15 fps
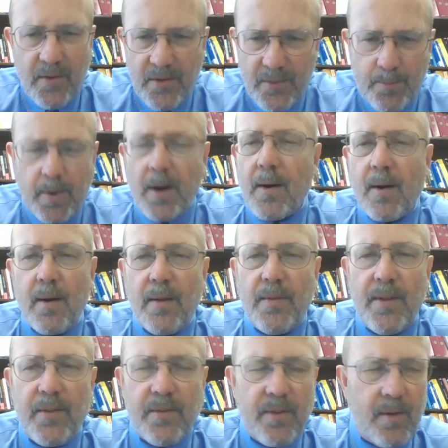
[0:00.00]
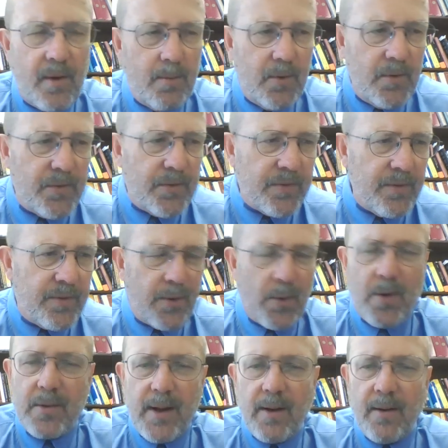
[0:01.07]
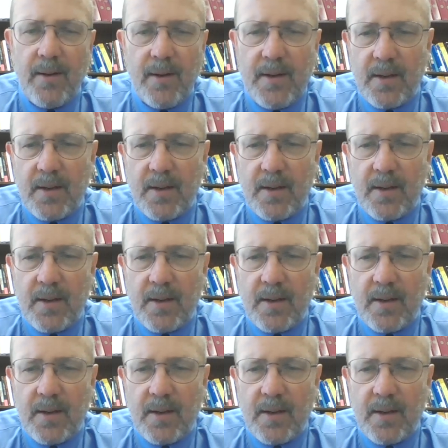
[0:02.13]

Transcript: Sparta, this almost authoritarian,